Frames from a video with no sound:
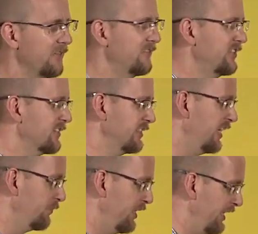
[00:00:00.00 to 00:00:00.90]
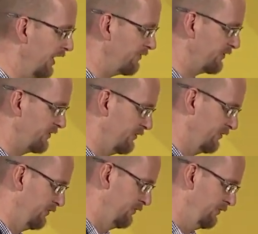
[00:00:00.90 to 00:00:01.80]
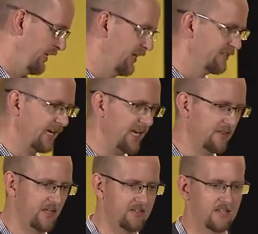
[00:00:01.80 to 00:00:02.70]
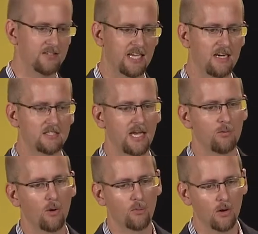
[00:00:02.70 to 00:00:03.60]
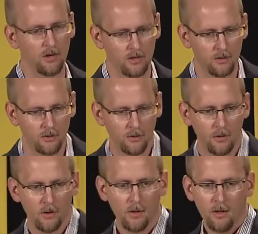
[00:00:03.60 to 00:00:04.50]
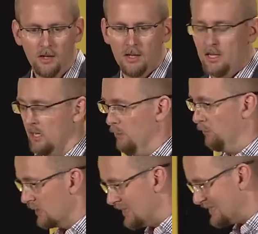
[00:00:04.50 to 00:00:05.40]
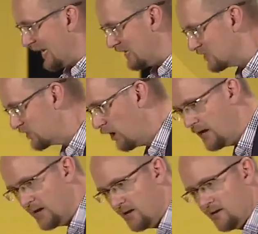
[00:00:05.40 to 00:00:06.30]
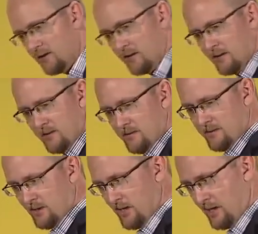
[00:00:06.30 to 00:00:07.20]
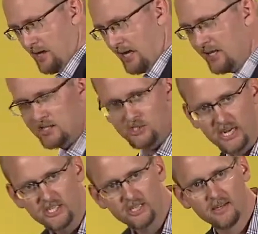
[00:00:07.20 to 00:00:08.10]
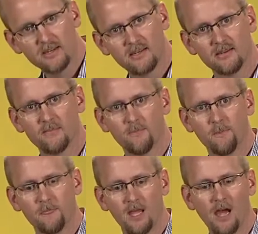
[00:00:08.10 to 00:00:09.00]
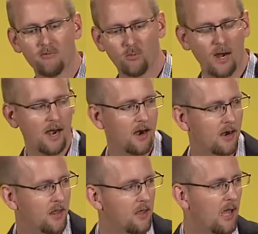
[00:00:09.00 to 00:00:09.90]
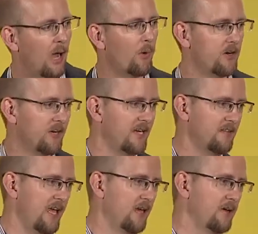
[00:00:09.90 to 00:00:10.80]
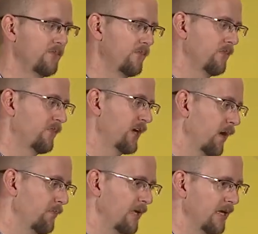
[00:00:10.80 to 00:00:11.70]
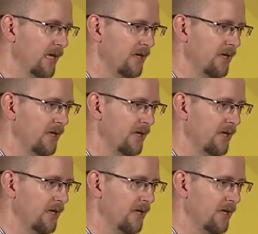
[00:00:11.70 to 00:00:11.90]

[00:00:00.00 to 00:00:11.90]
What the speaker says: just sending PDFs and exciting things that designers like won't work. But at least I had started an illustration of where I want to try to take the company,